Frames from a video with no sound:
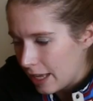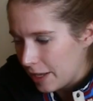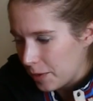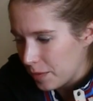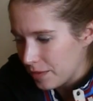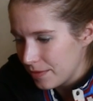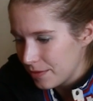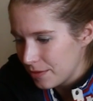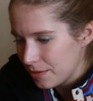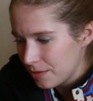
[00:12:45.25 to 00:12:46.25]
I am
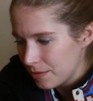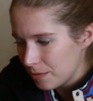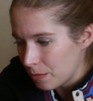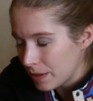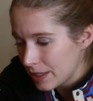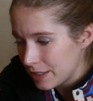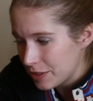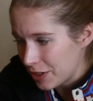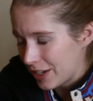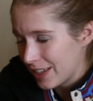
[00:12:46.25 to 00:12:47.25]
really
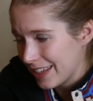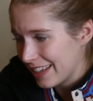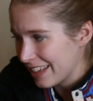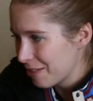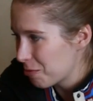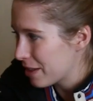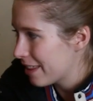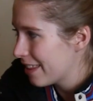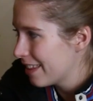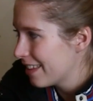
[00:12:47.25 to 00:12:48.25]
struggling
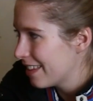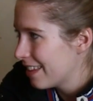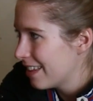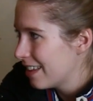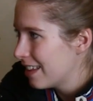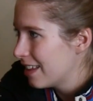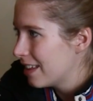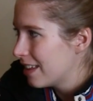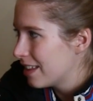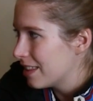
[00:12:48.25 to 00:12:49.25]
with
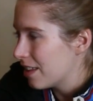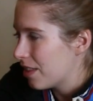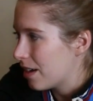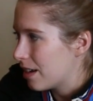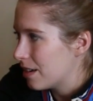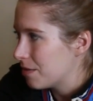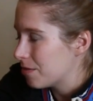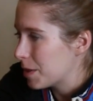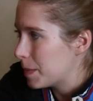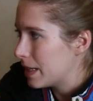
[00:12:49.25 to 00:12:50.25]
the thought
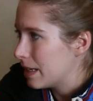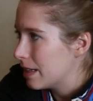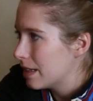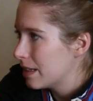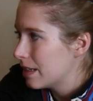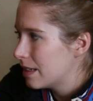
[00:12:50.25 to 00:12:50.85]
of ripping